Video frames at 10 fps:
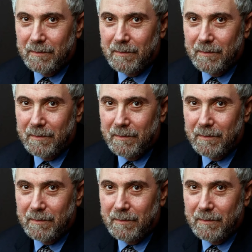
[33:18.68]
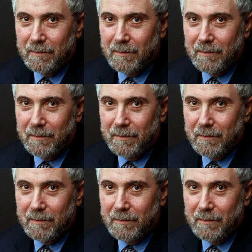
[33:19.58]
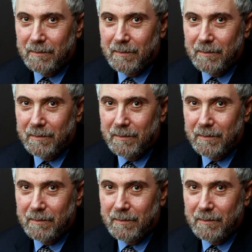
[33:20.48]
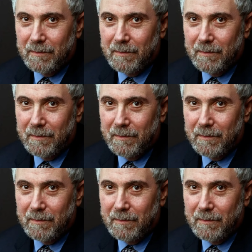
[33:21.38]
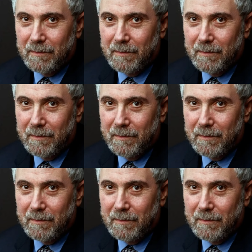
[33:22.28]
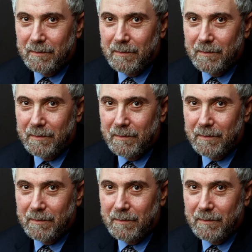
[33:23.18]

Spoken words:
The face doesn't move, so there is nothing to read.